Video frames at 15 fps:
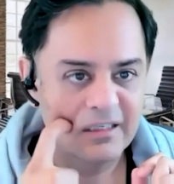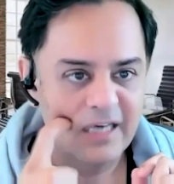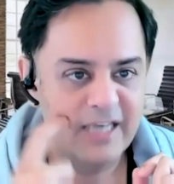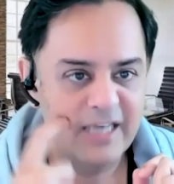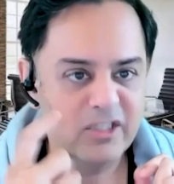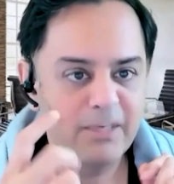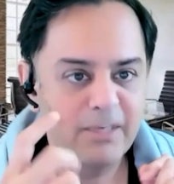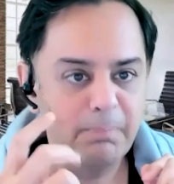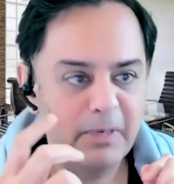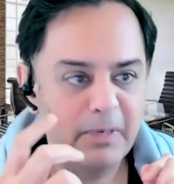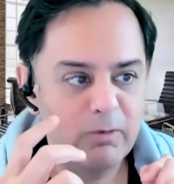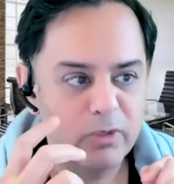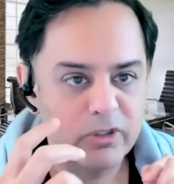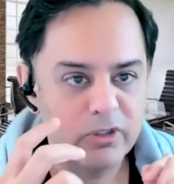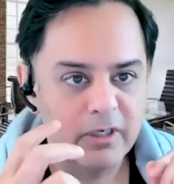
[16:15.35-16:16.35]
I
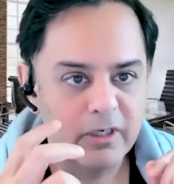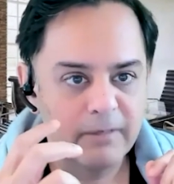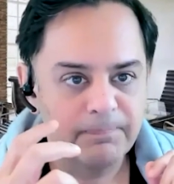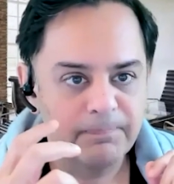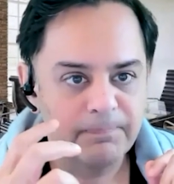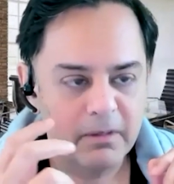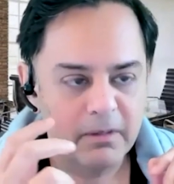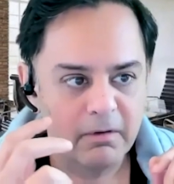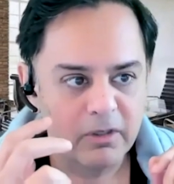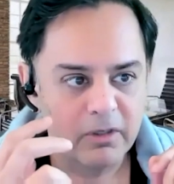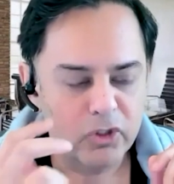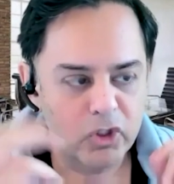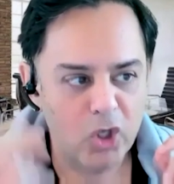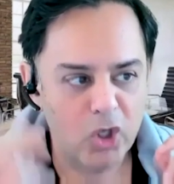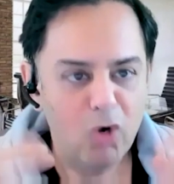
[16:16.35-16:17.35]
simply was
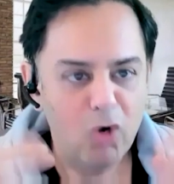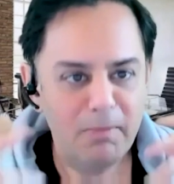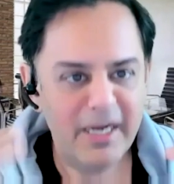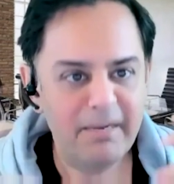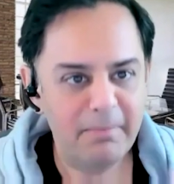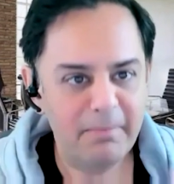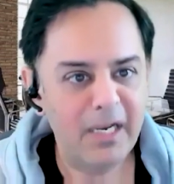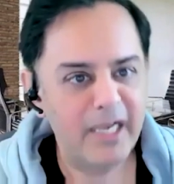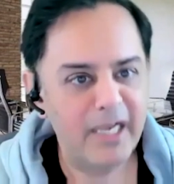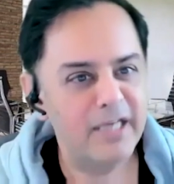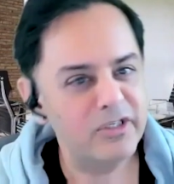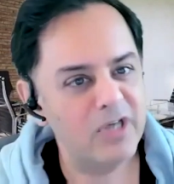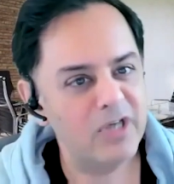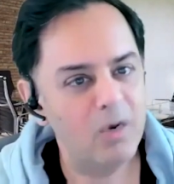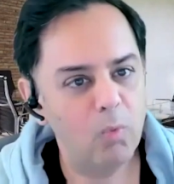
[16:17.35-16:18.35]
so many
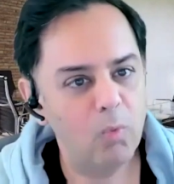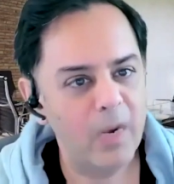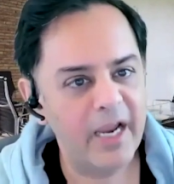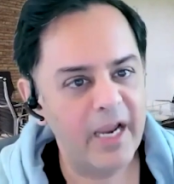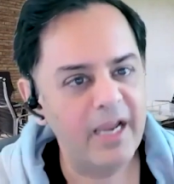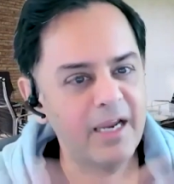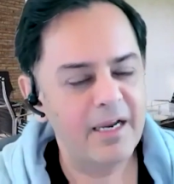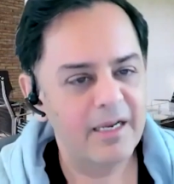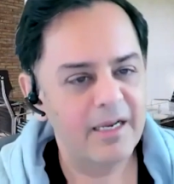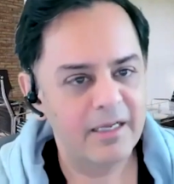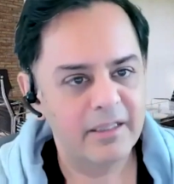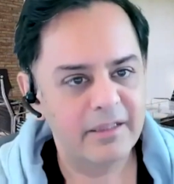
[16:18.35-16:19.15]
millions away